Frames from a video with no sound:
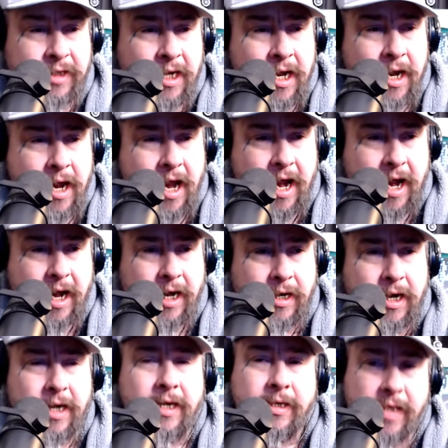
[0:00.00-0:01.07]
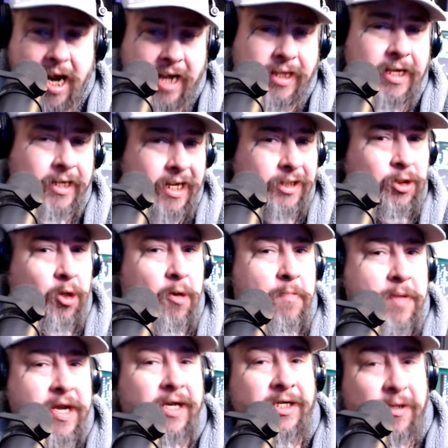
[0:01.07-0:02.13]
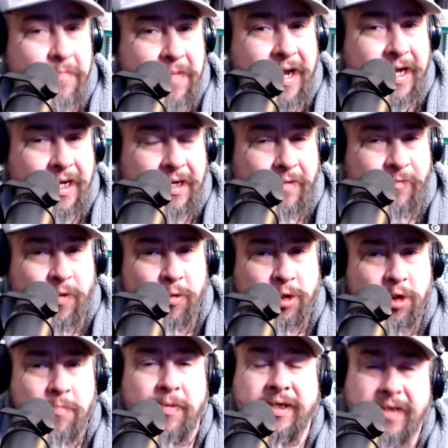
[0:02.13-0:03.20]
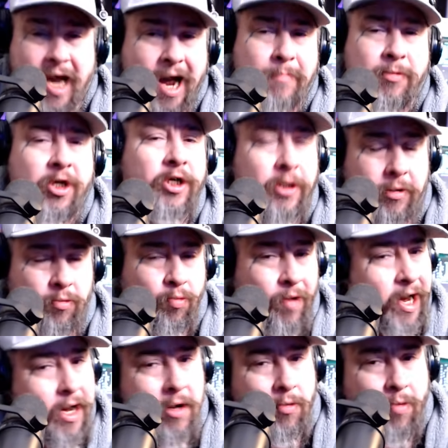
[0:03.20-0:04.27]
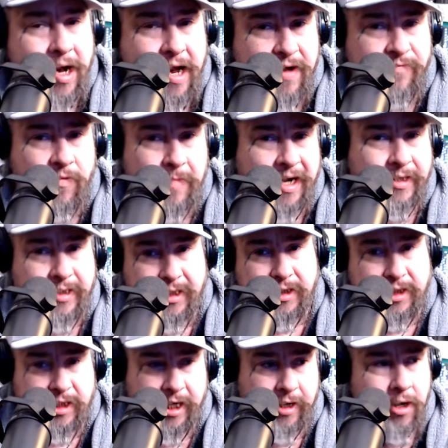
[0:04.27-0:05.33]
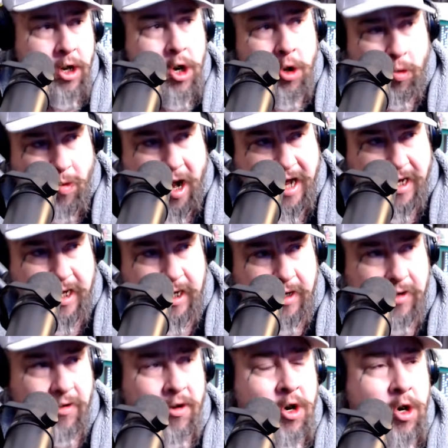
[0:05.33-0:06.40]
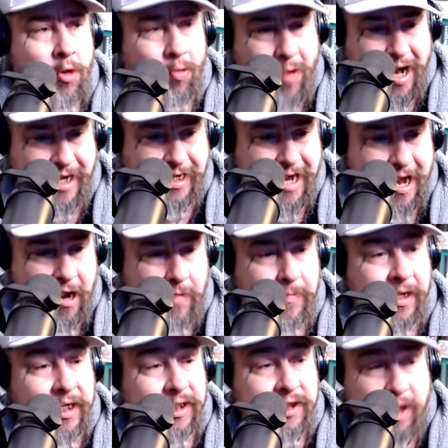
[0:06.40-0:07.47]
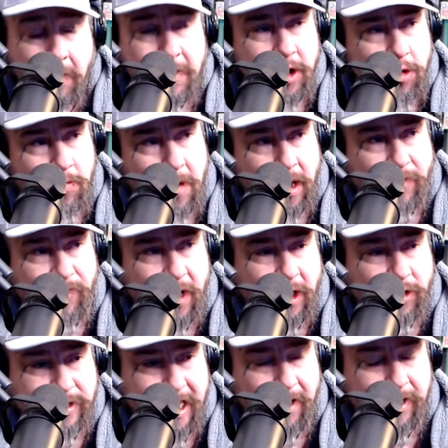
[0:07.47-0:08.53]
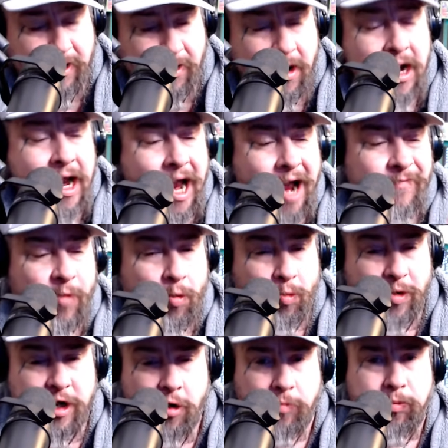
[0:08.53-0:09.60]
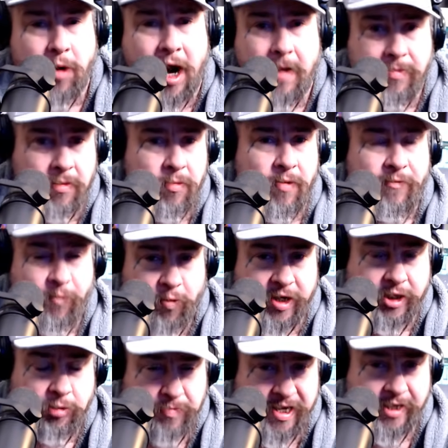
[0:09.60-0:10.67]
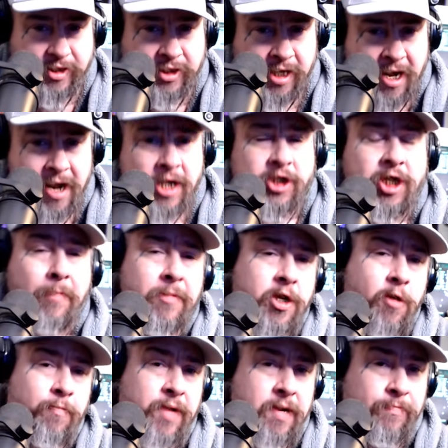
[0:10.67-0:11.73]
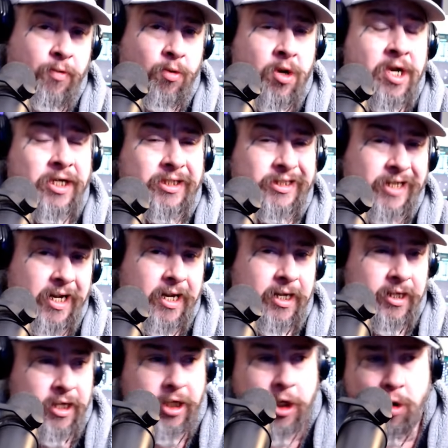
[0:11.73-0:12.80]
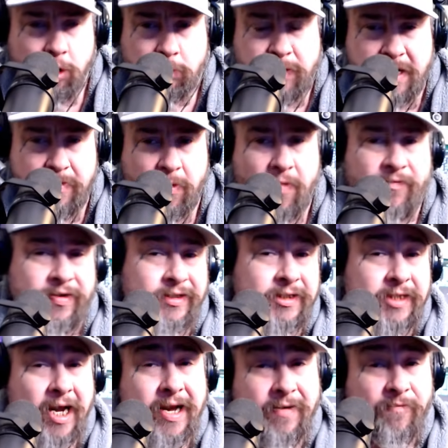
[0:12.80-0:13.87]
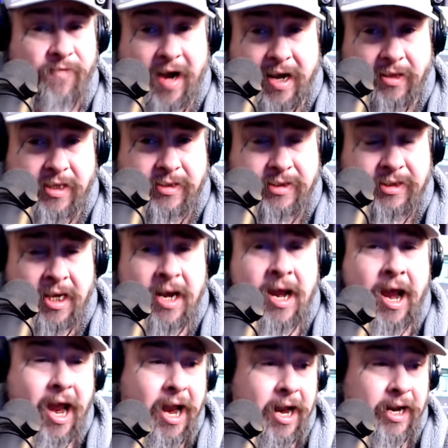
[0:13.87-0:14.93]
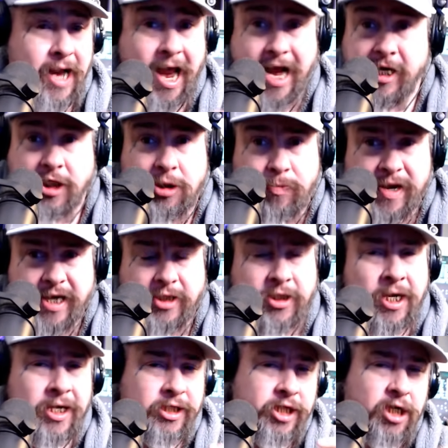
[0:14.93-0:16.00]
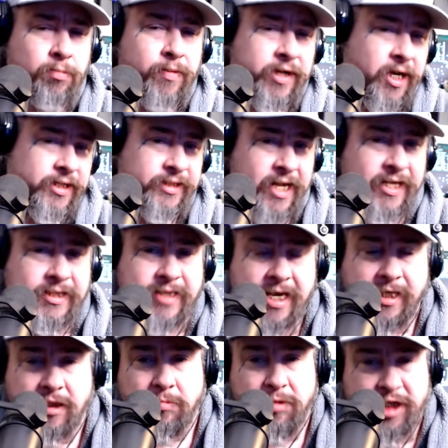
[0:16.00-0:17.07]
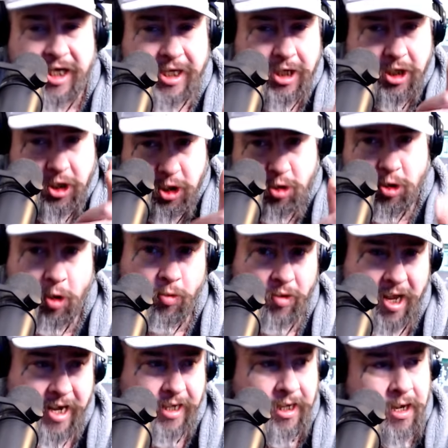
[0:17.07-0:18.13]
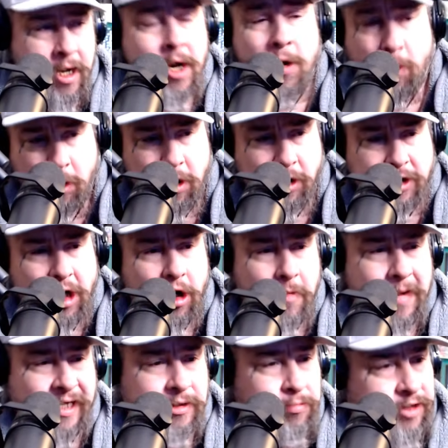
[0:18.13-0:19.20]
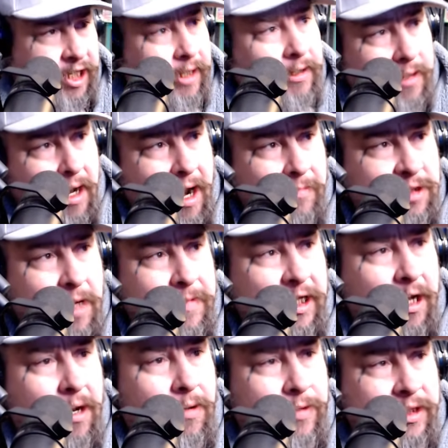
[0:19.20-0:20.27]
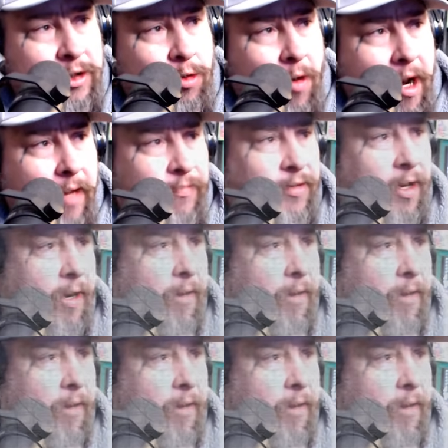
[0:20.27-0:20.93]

and I think that's going to be a debate in the future, but I'm going to rant and rave about this shit right here, right now, because some of you motherfuckers out here have a real problem with free speech. Some of you people sit and accuse people of inciting violence and hate speech just because they say some shit you don't like. We're going to talk about some shit. I'm JB Gunner. This is Crime Time.